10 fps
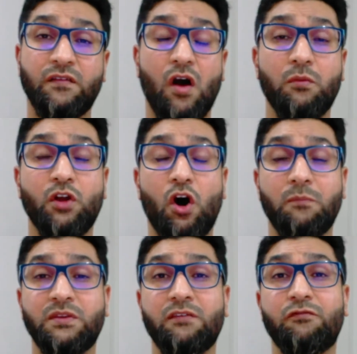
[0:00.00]

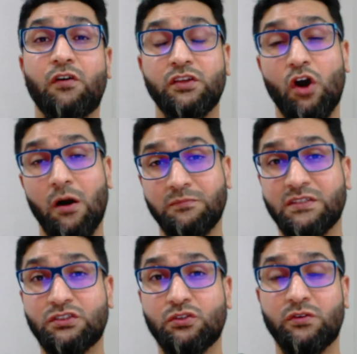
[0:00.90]
opting for the
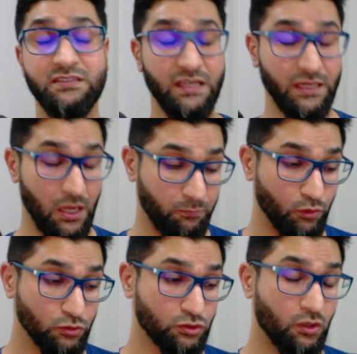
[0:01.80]
object storage in
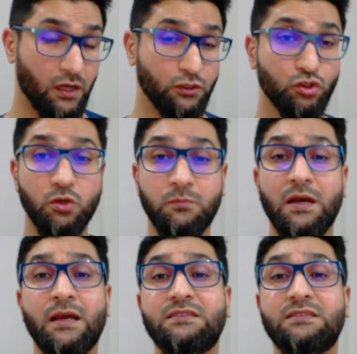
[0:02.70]
opposed to Hadoop,